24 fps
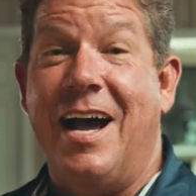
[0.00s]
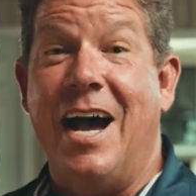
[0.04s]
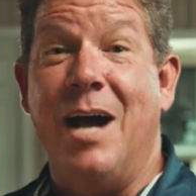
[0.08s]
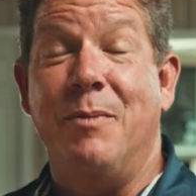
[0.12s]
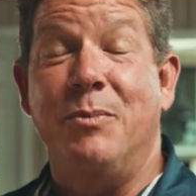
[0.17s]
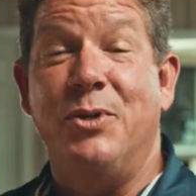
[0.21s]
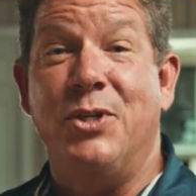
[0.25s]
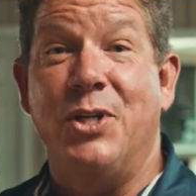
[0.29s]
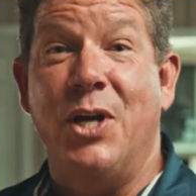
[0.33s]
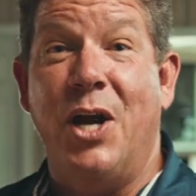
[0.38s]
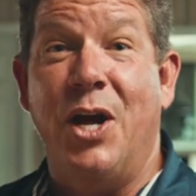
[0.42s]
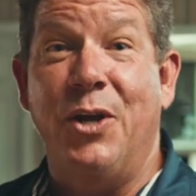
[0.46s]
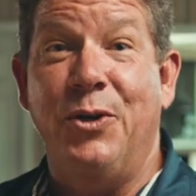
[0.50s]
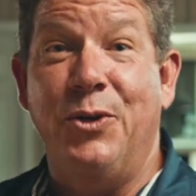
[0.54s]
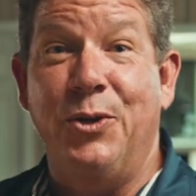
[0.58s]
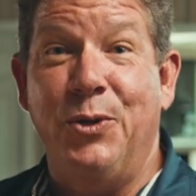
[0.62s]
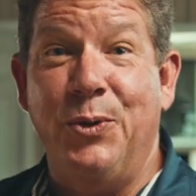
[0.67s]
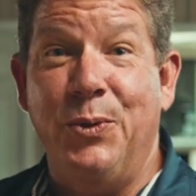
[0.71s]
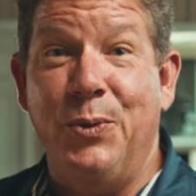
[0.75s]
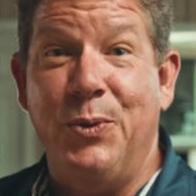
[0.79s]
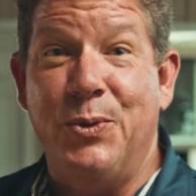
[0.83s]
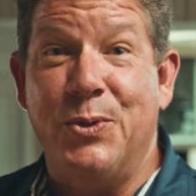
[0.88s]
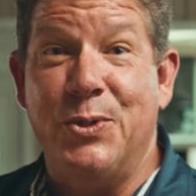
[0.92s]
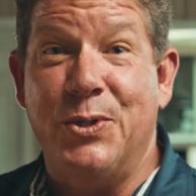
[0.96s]
I'm Sean
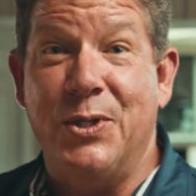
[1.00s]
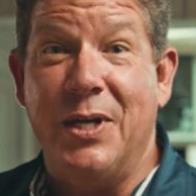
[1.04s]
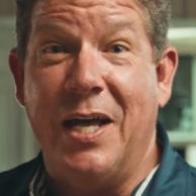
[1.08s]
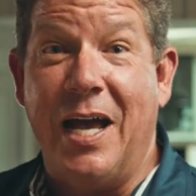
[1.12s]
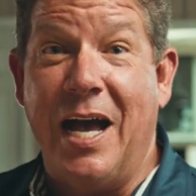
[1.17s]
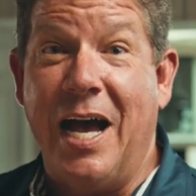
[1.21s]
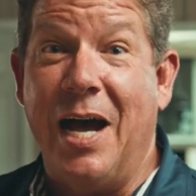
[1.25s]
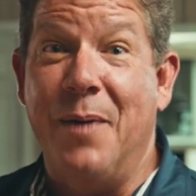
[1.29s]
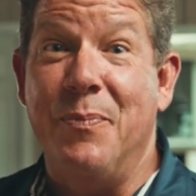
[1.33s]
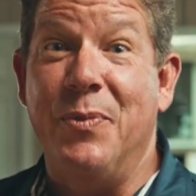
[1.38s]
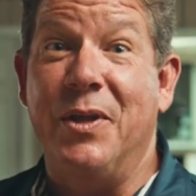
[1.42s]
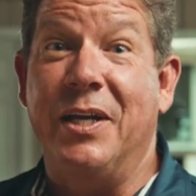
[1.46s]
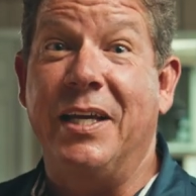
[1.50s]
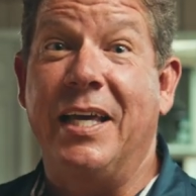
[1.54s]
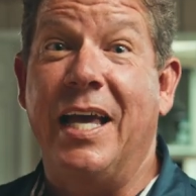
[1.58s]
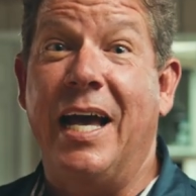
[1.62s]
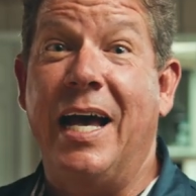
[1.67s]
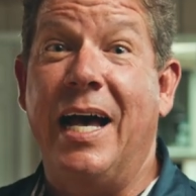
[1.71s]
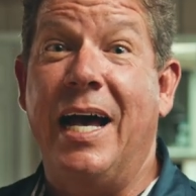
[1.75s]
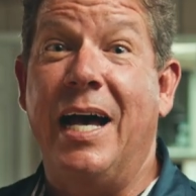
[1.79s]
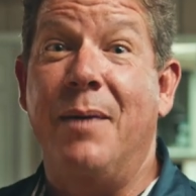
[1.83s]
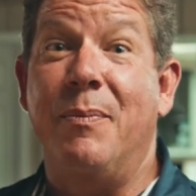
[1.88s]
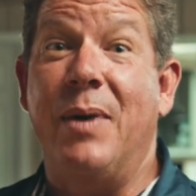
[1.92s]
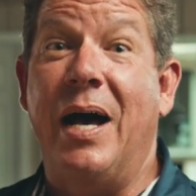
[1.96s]
Dukes. I'm the
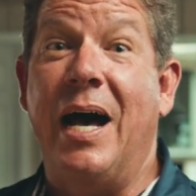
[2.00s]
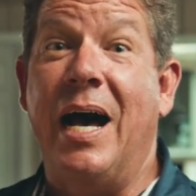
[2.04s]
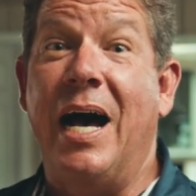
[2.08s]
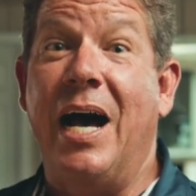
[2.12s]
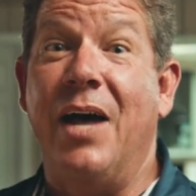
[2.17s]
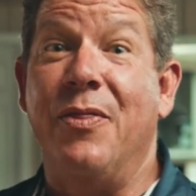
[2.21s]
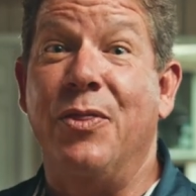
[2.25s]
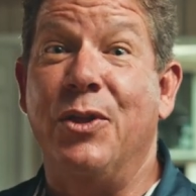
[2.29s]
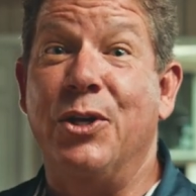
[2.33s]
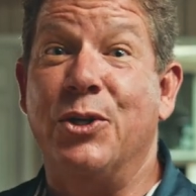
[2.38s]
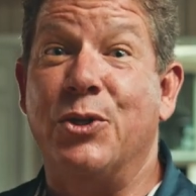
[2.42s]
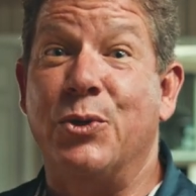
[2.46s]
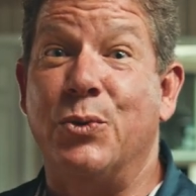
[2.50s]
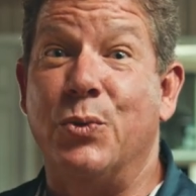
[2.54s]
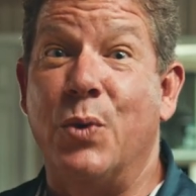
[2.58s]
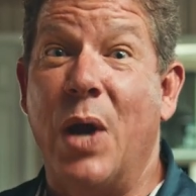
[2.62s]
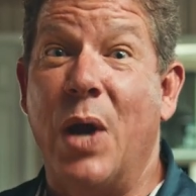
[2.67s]
guy behind this